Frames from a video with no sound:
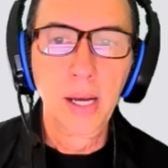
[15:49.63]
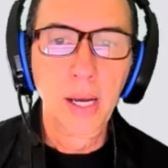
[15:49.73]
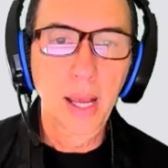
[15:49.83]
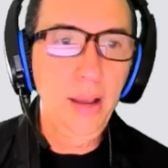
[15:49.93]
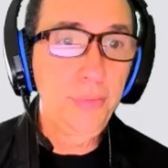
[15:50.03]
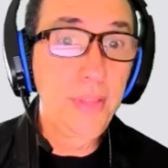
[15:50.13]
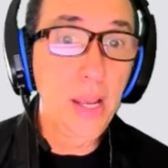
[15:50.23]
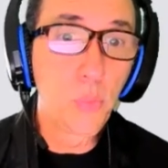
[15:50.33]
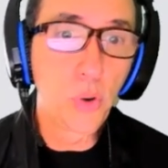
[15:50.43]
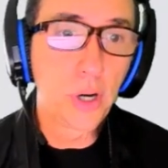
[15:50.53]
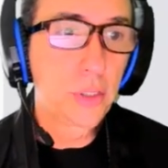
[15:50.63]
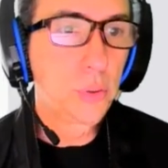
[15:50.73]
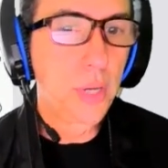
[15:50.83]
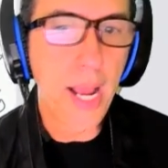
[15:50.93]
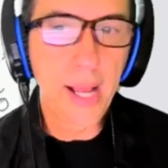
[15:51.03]
if they work
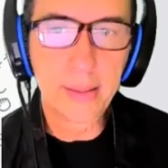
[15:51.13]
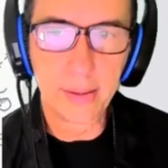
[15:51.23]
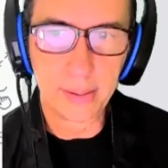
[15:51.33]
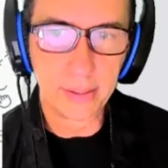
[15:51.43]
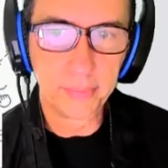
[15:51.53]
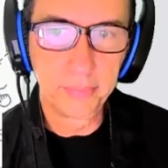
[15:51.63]
together,